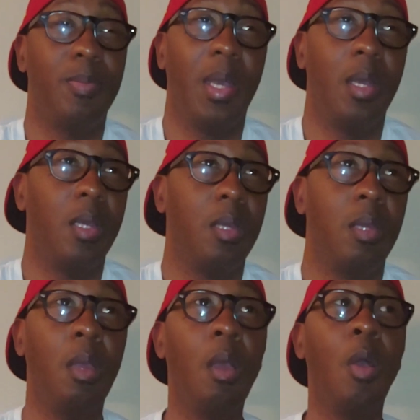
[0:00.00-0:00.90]
by
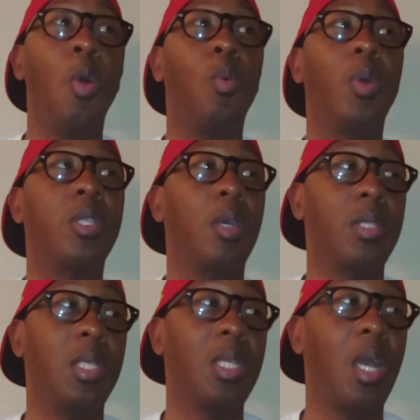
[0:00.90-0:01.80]
what y'all
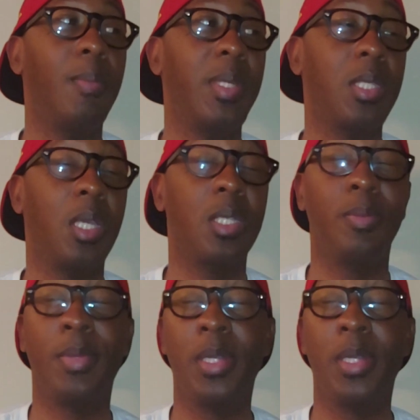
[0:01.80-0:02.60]
say in the comment section.